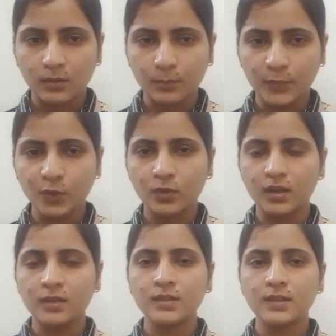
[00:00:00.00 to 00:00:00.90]

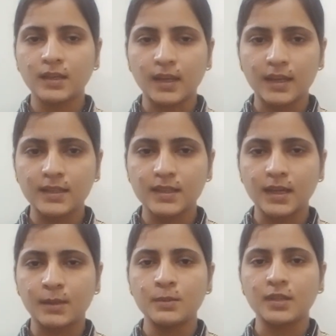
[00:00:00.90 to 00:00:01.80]
mucus,
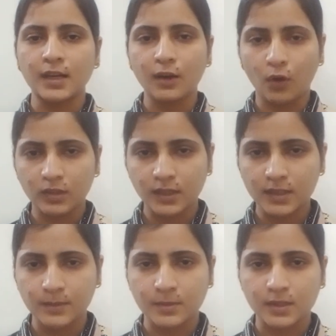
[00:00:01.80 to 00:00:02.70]
enzymes and other
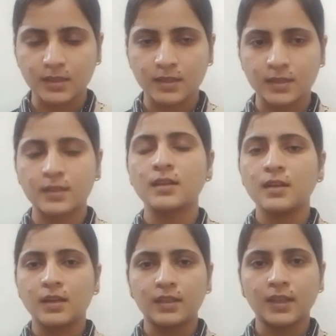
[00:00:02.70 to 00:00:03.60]
substances.
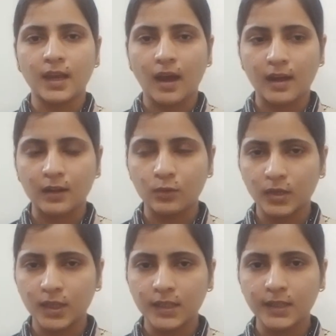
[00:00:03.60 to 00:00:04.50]
They are
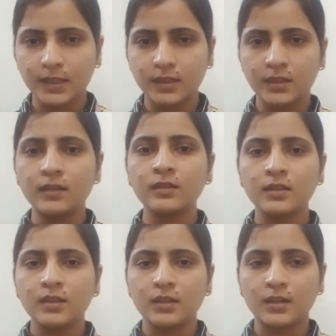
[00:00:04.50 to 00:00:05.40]
located in the
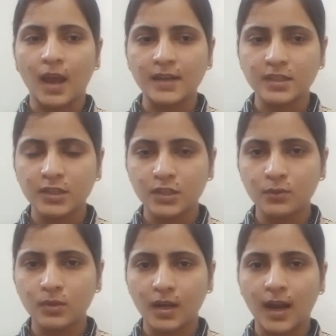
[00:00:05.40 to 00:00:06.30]

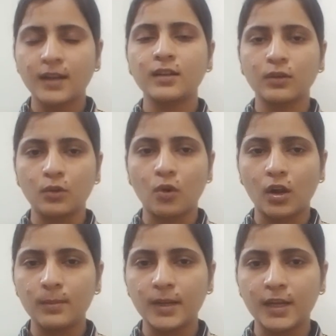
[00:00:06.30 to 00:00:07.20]
digestive tract,
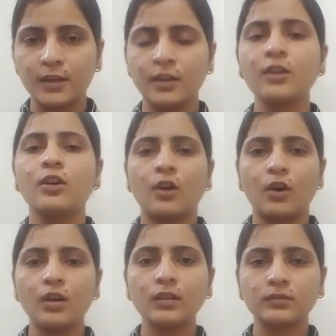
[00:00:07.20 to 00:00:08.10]
gallbladder
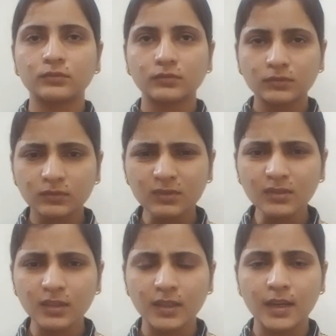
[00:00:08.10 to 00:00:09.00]
or
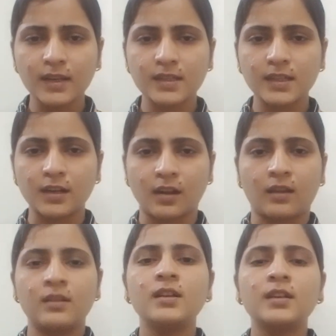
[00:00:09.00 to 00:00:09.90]
etc.
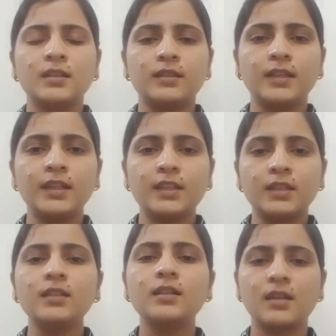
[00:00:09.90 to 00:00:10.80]
Then the
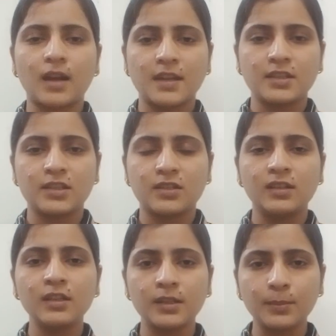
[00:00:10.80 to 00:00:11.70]
transitional
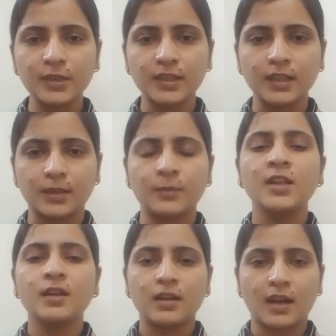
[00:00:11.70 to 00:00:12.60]
epithelium.
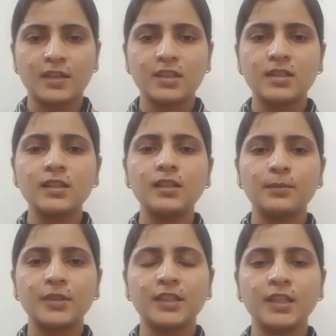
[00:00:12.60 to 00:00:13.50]
Transitional
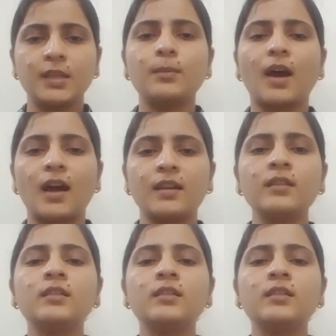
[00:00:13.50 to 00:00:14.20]
epithelium are